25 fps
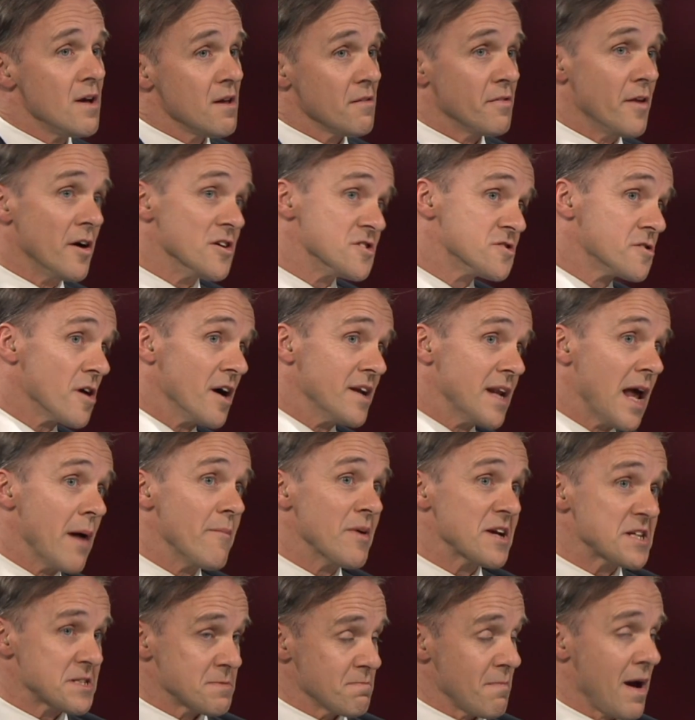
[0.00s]
those
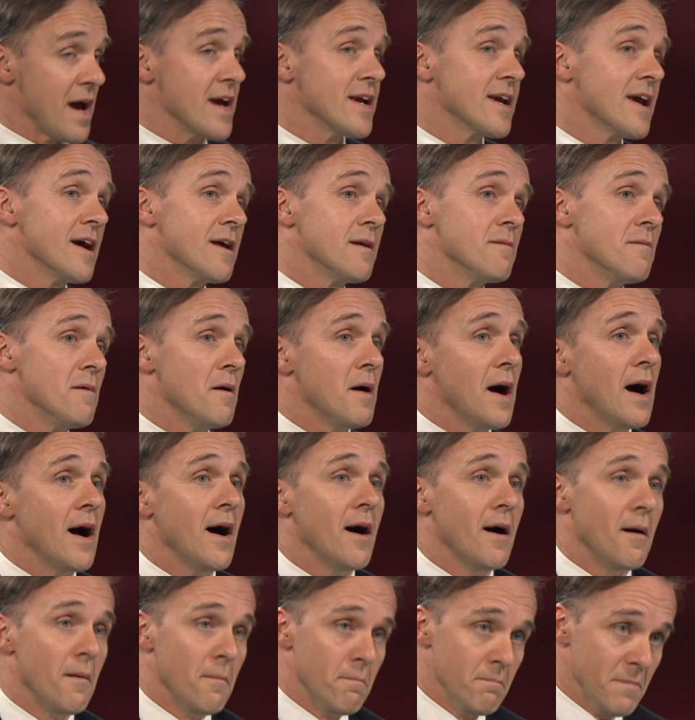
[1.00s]
dynamics may get
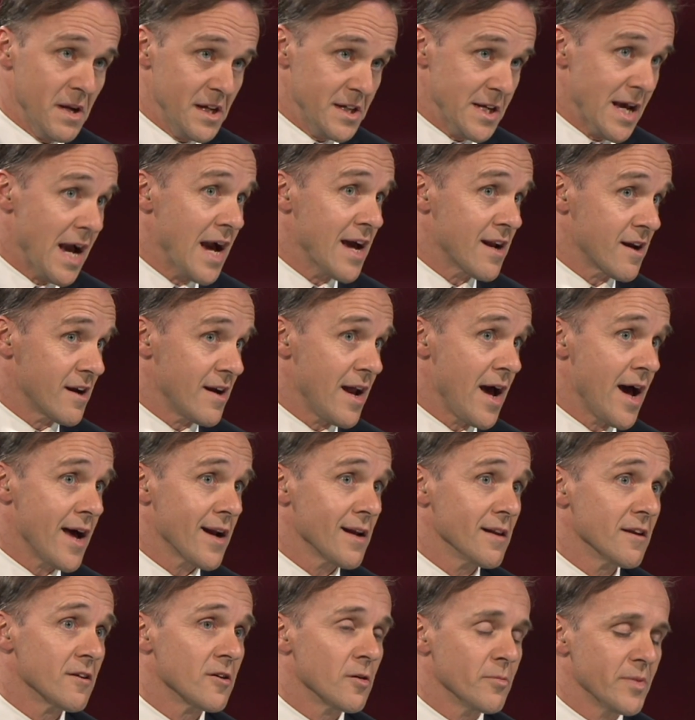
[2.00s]
mediated out a
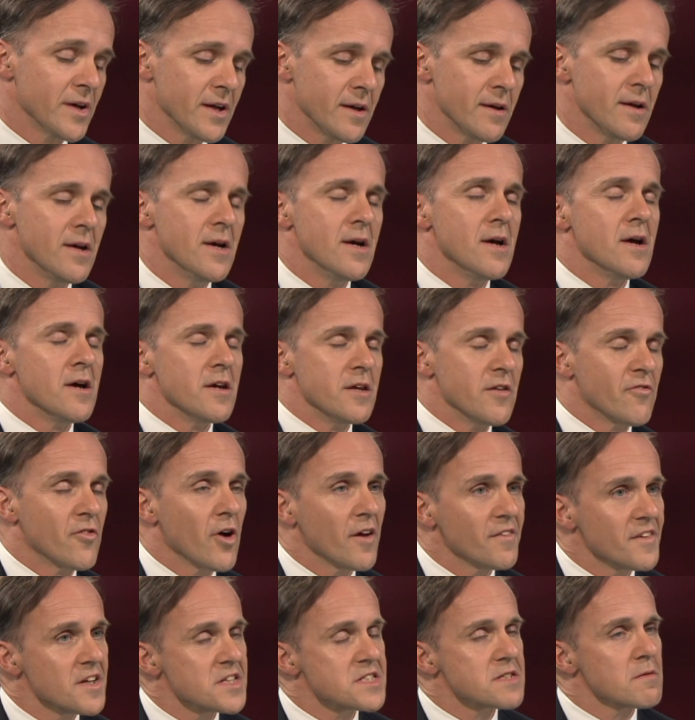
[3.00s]
little bit. You've
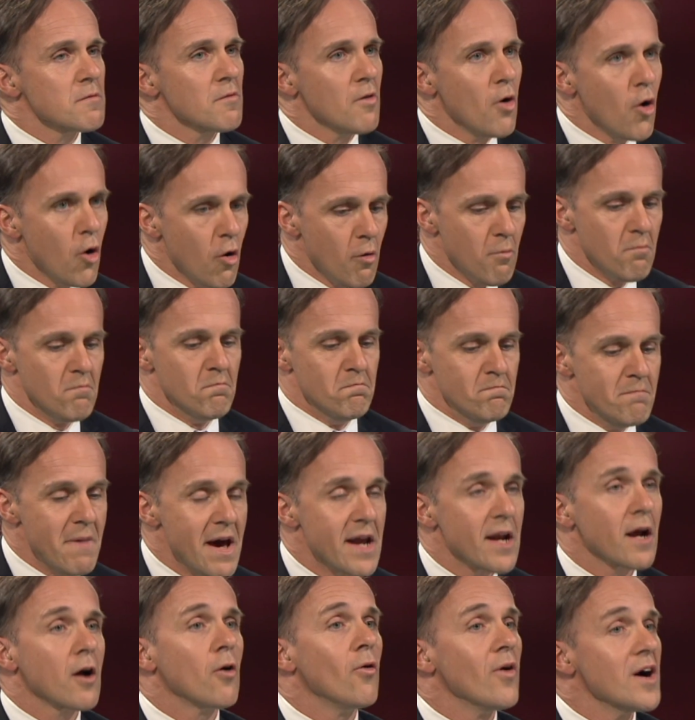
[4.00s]
got this
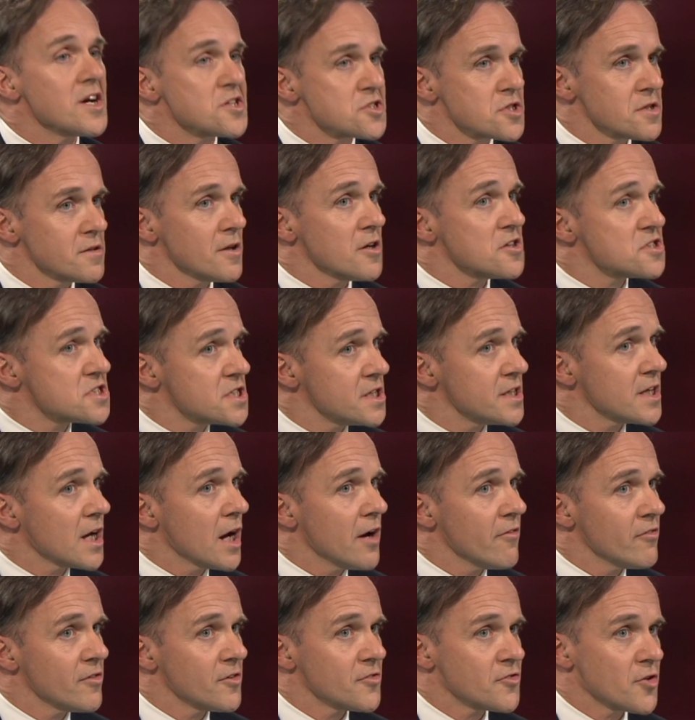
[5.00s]
meta question, though, sitting
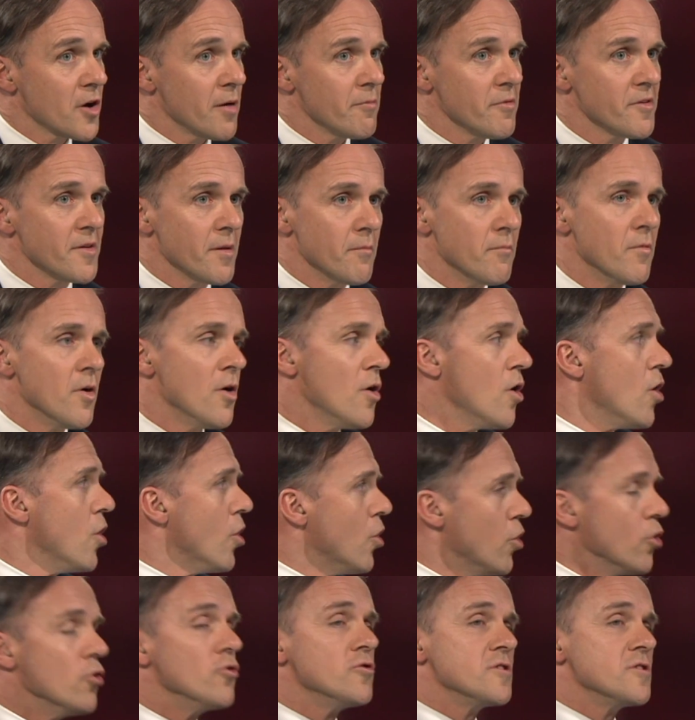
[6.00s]
over the top of them. Who